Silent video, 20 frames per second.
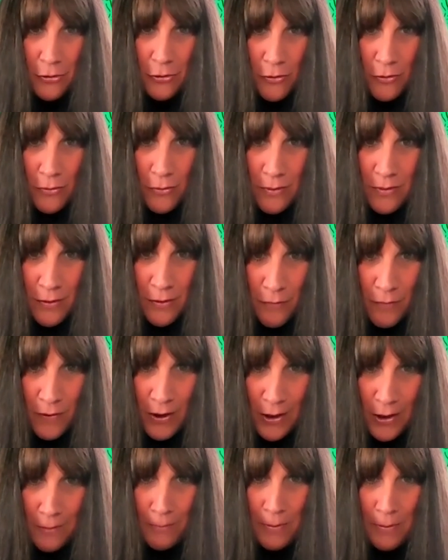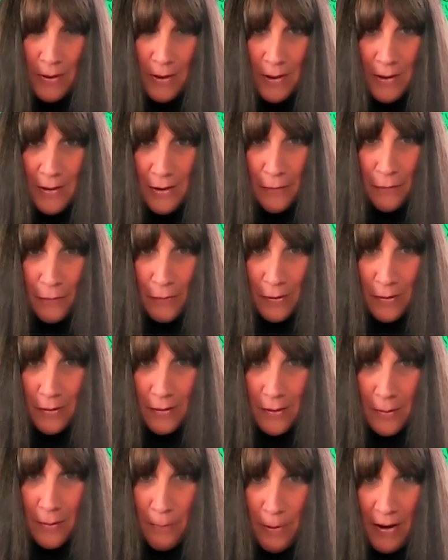to develop different
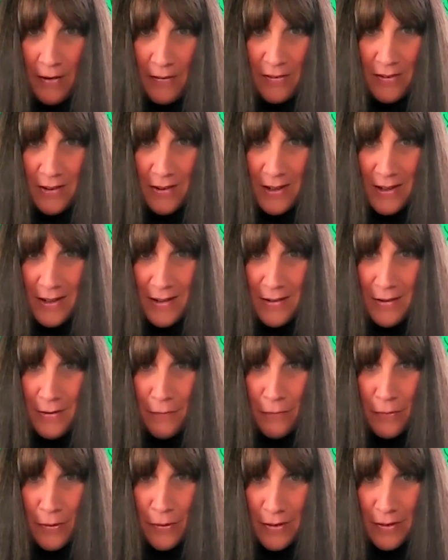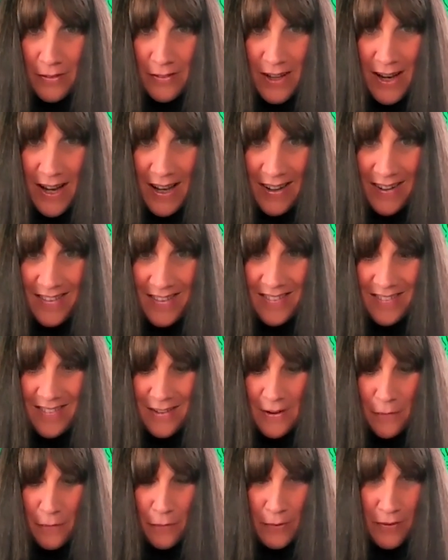capacity, different
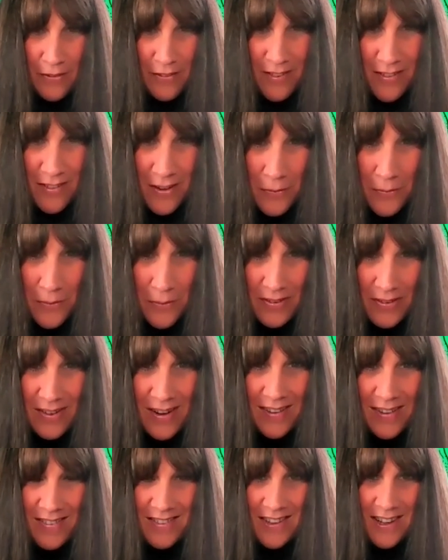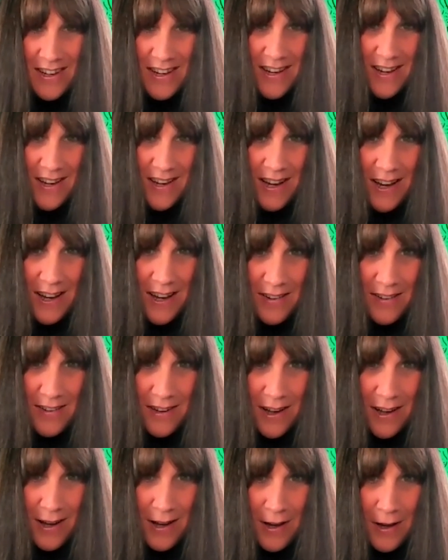talents, different skill sets.
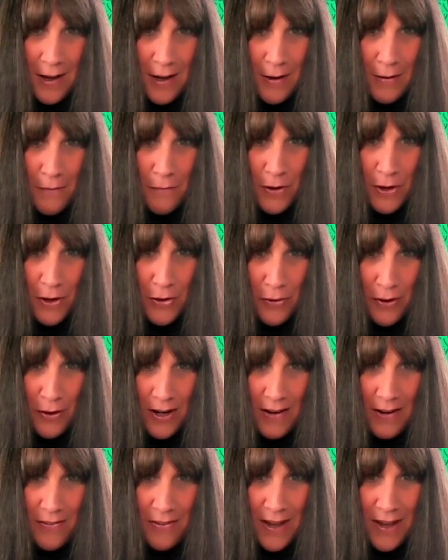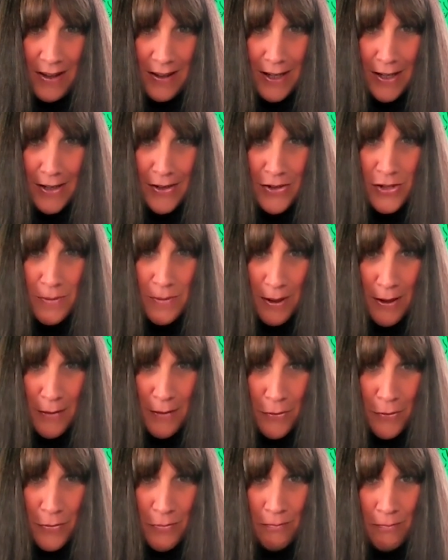And if they're not at that leadership
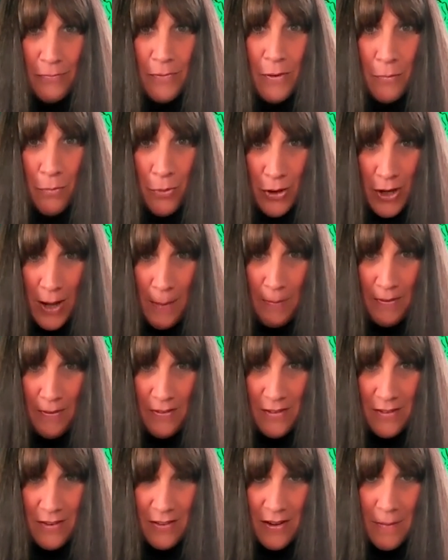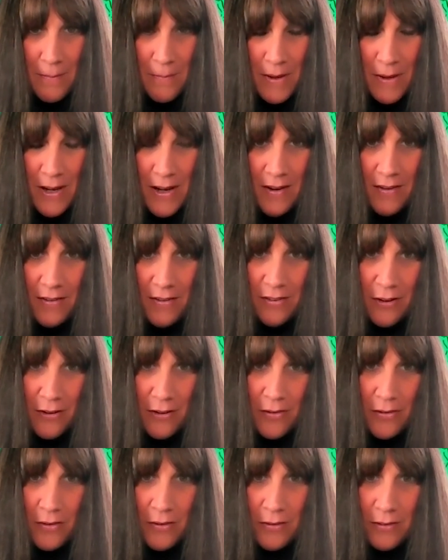level, what happens to them?
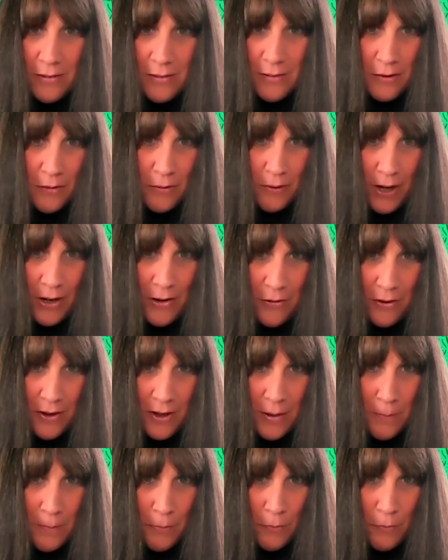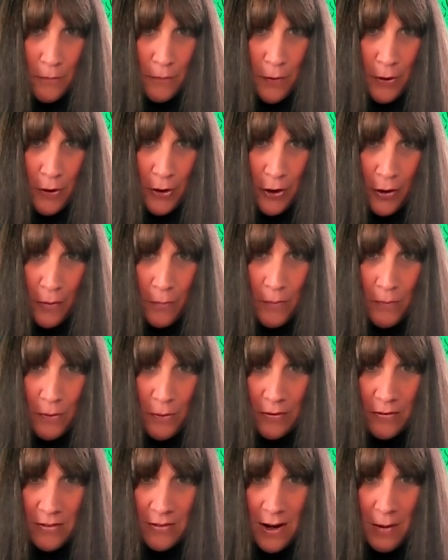So to create an idea portfolio, we've
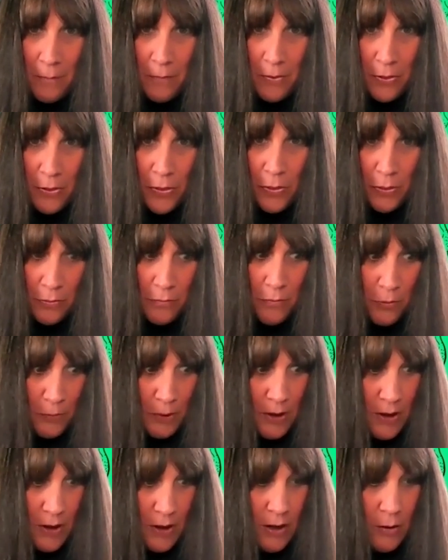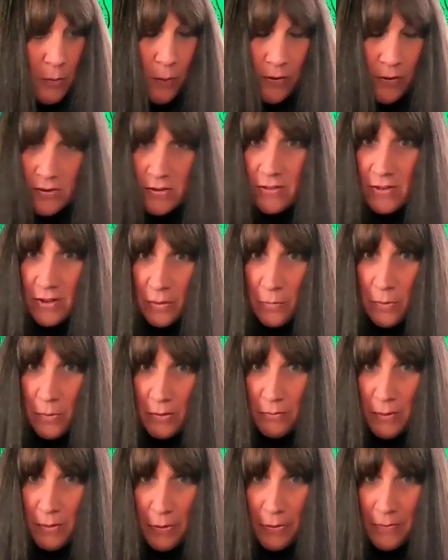got to start with 3 key questions, and I
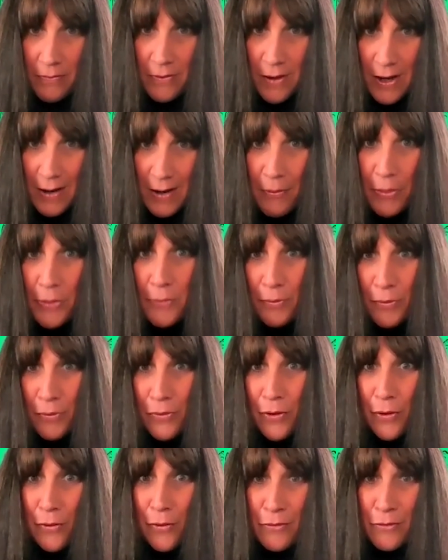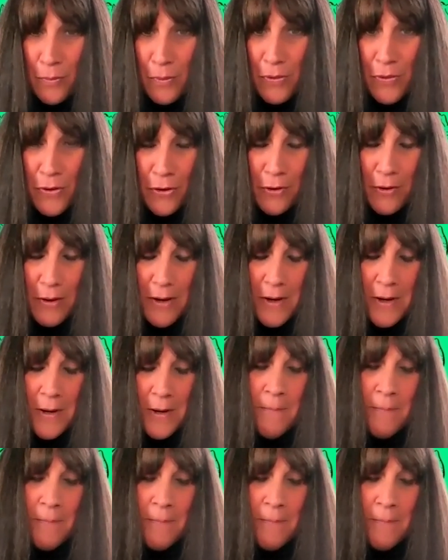want to run through those with you.